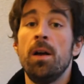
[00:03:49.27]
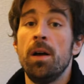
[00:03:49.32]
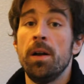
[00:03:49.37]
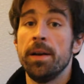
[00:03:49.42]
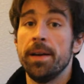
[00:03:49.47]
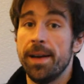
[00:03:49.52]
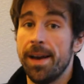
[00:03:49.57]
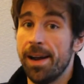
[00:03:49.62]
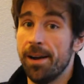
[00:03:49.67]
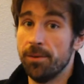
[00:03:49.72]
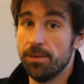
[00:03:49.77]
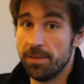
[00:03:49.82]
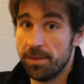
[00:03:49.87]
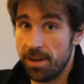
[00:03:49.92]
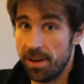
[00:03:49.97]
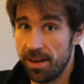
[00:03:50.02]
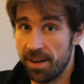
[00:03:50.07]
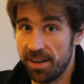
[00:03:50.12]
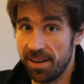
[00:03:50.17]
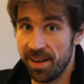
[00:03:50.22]
Now,
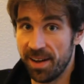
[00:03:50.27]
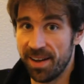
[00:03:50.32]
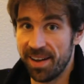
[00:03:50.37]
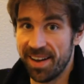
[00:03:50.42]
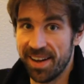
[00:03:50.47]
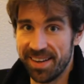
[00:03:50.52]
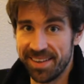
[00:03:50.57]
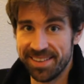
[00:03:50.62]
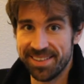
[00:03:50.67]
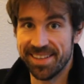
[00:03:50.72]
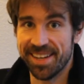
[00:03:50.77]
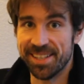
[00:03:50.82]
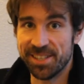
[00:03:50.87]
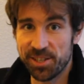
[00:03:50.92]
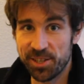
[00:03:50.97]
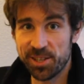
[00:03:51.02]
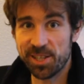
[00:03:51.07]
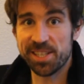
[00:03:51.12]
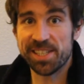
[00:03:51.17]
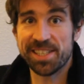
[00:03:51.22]
I
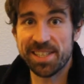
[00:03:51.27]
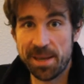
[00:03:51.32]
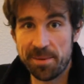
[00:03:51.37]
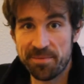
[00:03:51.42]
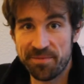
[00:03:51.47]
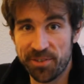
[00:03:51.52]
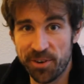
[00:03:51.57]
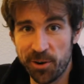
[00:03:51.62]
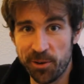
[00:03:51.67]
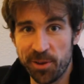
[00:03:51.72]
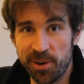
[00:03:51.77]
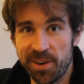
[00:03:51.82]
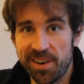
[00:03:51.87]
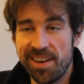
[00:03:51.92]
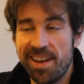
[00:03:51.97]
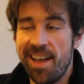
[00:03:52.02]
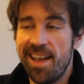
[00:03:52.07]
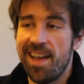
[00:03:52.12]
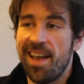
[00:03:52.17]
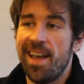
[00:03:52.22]
took it a step further,
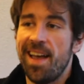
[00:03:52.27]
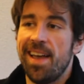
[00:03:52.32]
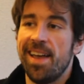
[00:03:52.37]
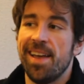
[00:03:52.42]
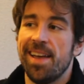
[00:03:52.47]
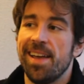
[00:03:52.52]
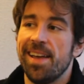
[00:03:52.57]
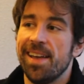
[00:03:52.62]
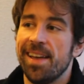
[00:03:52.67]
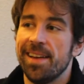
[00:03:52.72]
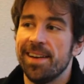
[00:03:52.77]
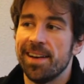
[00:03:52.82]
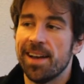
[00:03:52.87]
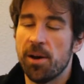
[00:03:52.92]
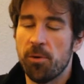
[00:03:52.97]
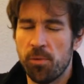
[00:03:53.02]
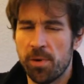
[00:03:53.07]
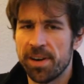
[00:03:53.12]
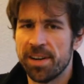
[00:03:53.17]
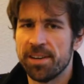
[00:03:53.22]
and I
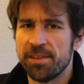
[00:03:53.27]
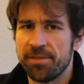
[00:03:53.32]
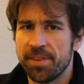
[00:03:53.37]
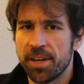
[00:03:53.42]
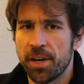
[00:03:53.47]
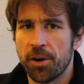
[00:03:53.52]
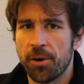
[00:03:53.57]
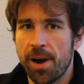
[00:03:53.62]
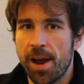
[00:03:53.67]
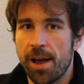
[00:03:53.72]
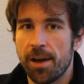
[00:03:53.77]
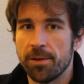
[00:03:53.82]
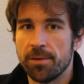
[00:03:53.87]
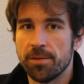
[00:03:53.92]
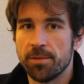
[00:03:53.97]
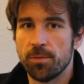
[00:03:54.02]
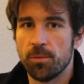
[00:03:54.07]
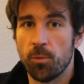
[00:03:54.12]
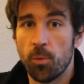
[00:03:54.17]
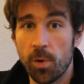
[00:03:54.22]
wanted to figure
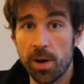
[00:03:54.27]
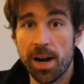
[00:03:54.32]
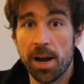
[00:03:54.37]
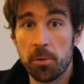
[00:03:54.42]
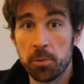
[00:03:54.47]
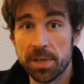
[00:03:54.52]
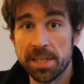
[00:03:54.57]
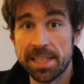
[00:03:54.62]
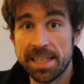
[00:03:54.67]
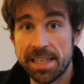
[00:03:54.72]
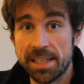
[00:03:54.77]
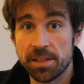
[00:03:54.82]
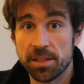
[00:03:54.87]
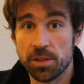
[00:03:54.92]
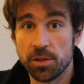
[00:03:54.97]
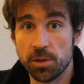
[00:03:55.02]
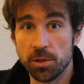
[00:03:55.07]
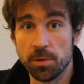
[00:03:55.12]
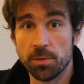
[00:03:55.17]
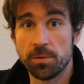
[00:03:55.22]
out what I would need to
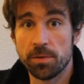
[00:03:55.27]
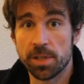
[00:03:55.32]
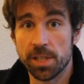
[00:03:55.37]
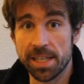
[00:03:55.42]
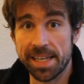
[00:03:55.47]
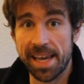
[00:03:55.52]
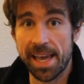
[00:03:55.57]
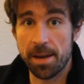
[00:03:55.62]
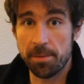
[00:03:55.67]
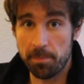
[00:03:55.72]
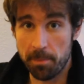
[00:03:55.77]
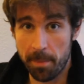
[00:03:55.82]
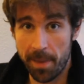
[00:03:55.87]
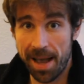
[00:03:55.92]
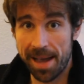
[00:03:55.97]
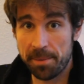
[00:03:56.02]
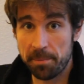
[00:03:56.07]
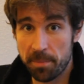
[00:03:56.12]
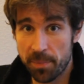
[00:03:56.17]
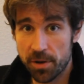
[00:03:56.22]
do to get
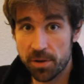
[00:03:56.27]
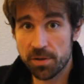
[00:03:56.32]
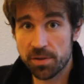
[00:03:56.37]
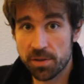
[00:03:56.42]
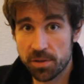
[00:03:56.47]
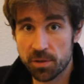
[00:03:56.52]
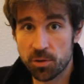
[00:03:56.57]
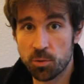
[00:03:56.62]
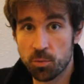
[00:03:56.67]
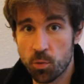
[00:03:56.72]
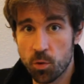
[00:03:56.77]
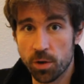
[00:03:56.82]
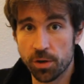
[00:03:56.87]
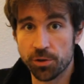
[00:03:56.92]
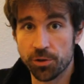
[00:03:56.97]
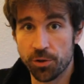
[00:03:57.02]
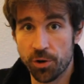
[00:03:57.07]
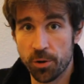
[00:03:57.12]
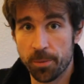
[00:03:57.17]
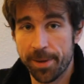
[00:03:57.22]
my personal
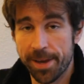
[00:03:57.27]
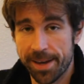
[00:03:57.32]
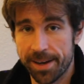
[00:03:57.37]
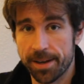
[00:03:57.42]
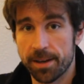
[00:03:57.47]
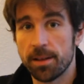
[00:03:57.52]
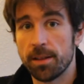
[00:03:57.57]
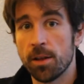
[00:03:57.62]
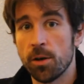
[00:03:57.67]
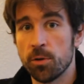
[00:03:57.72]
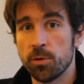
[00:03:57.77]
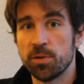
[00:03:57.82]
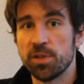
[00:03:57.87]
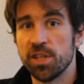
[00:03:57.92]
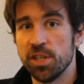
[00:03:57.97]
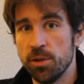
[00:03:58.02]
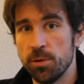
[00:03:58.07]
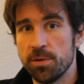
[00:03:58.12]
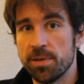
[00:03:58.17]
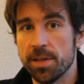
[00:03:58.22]
wardrobe and clothes
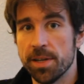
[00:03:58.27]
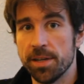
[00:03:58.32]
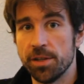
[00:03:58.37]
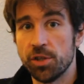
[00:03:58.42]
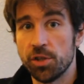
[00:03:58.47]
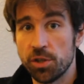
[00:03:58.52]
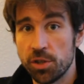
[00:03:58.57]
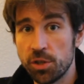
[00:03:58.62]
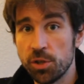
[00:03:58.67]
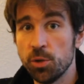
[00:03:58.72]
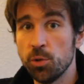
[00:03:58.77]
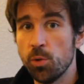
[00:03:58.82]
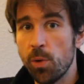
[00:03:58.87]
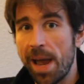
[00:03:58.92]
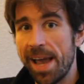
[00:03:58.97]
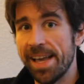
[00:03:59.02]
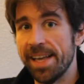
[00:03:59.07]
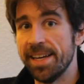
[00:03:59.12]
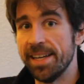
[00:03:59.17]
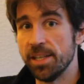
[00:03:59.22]
usage to
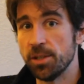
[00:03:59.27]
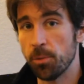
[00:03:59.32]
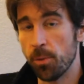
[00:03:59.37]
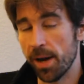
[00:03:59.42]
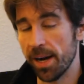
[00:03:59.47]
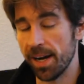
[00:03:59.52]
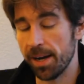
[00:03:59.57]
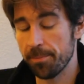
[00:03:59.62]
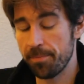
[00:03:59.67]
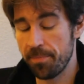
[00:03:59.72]
80-20.